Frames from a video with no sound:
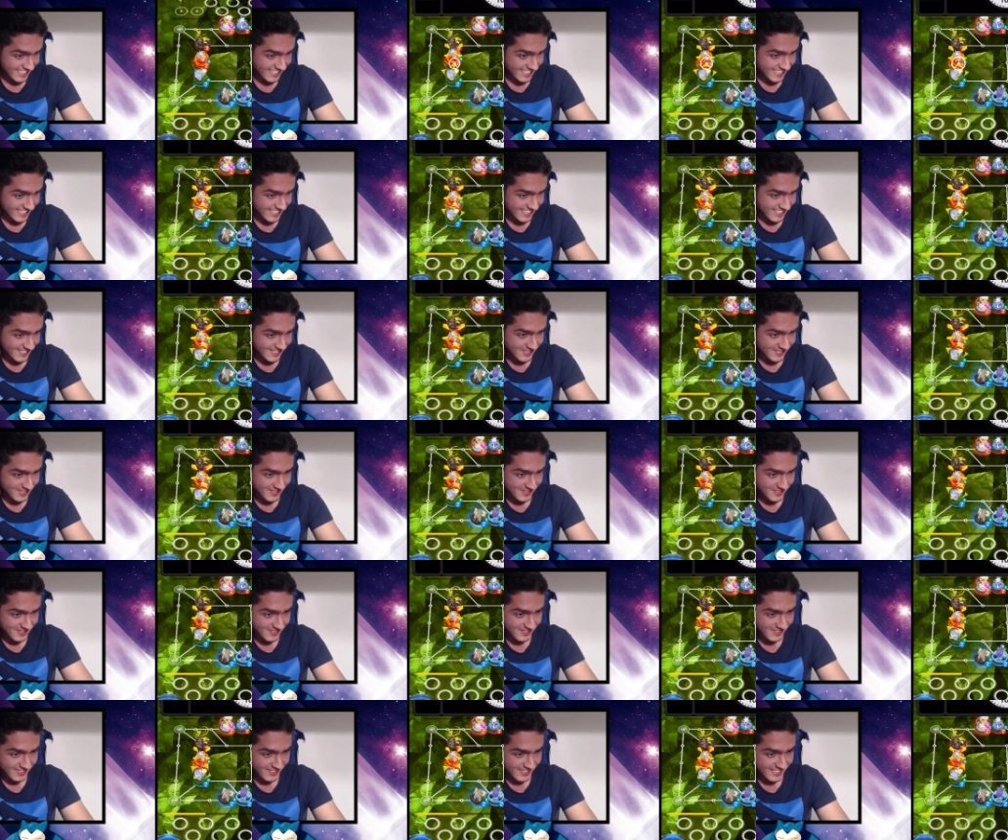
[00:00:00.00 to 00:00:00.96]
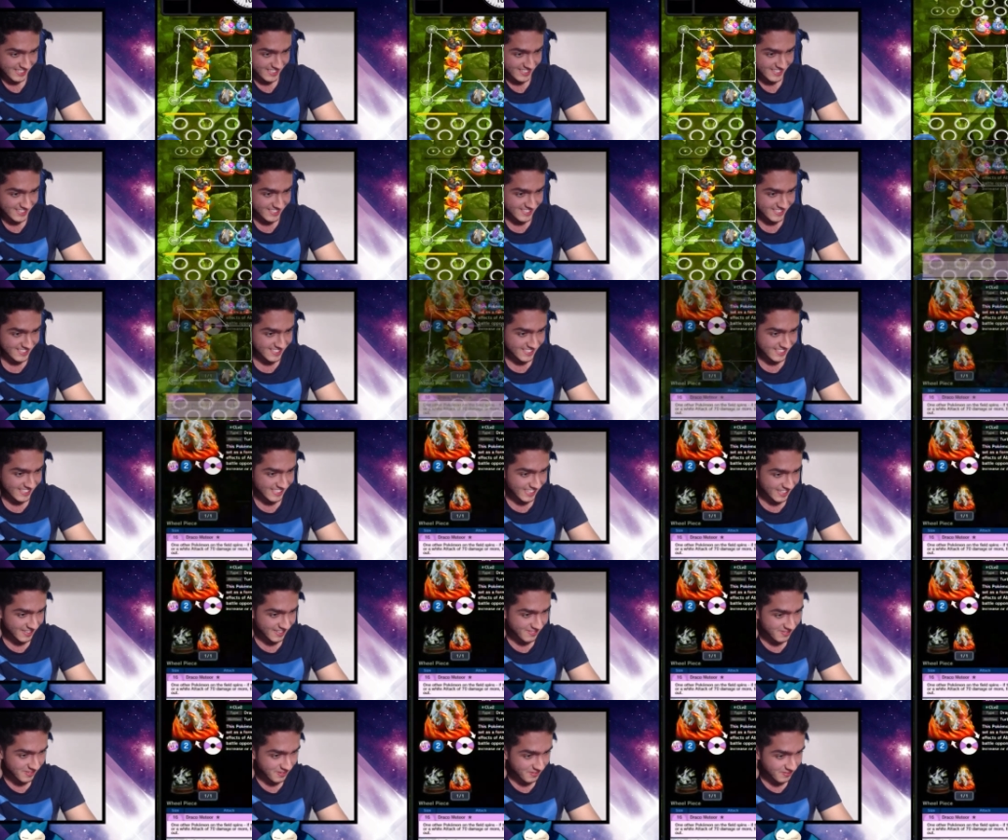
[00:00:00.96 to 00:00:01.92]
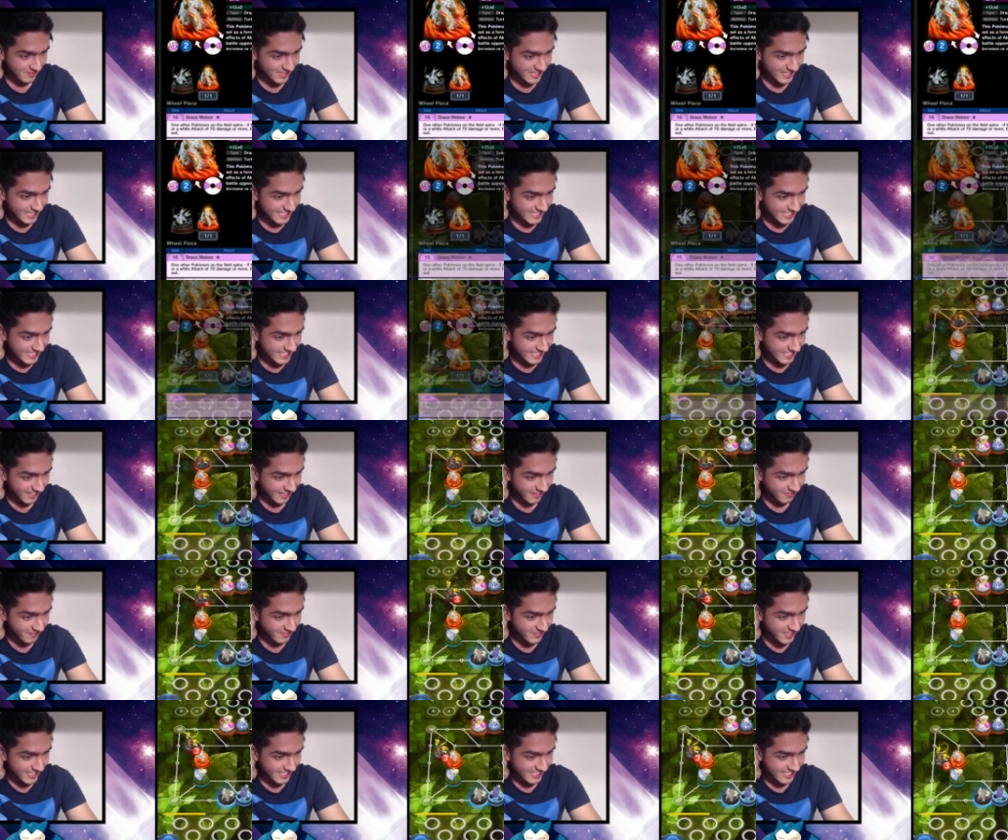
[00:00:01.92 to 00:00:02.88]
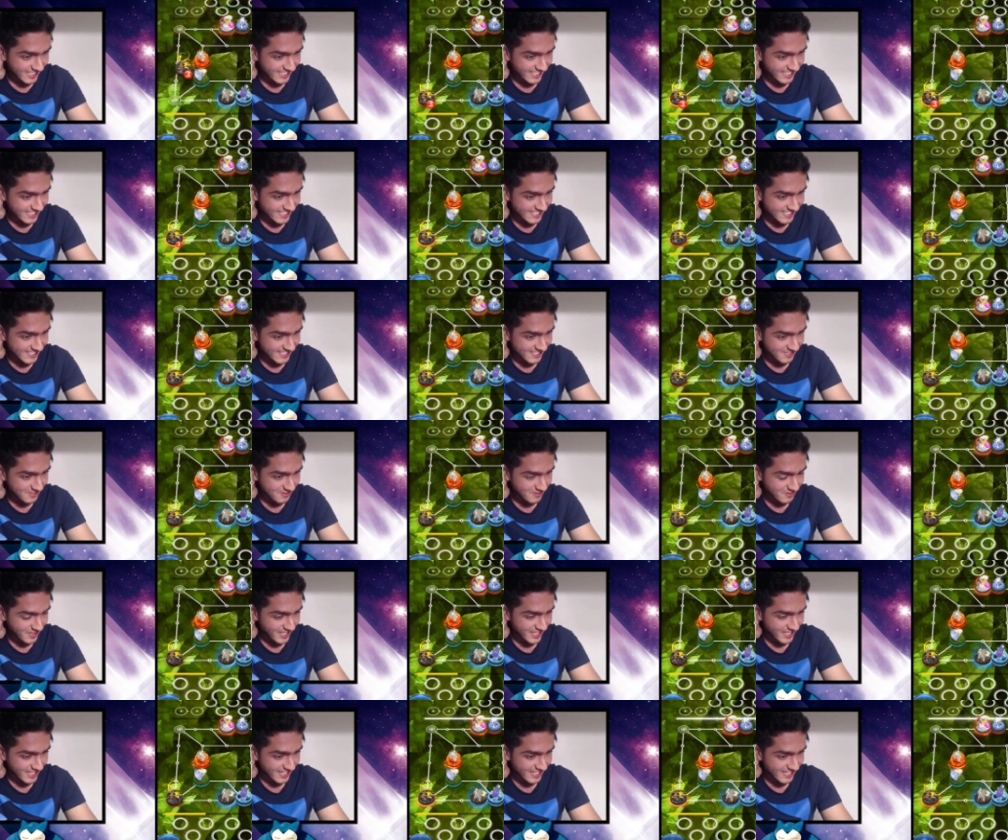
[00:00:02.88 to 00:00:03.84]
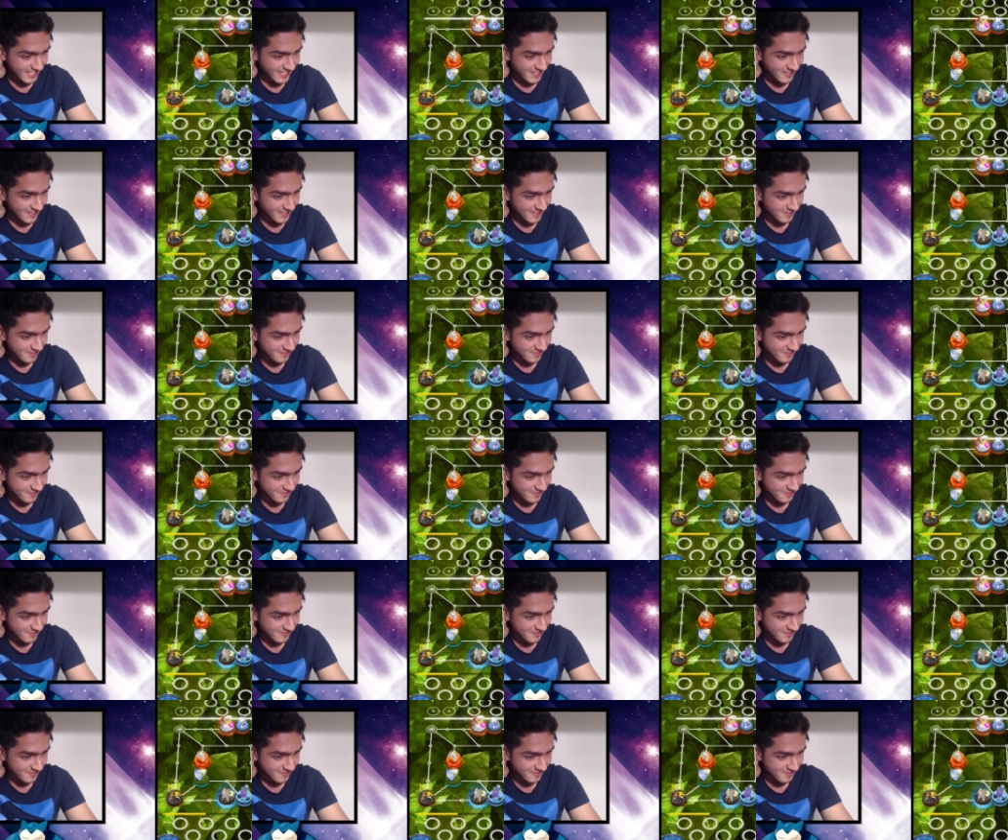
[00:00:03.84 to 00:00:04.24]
So he doesn't have abilities right now.